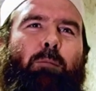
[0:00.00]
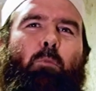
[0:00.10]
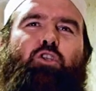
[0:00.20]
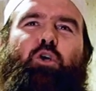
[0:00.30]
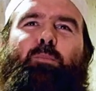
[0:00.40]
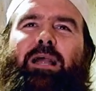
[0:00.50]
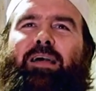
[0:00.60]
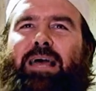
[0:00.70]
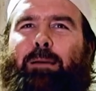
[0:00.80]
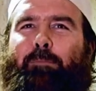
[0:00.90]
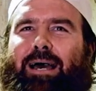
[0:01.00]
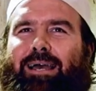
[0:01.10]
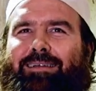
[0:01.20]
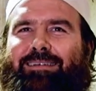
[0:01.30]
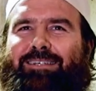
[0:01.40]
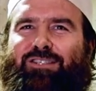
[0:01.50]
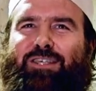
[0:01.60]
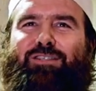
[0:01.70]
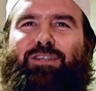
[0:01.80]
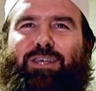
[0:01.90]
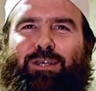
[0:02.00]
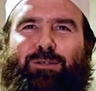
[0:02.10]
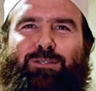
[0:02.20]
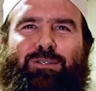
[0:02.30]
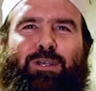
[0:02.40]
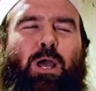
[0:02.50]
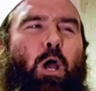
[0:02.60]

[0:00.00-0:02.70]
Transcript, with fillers: Multiply that by 60 years.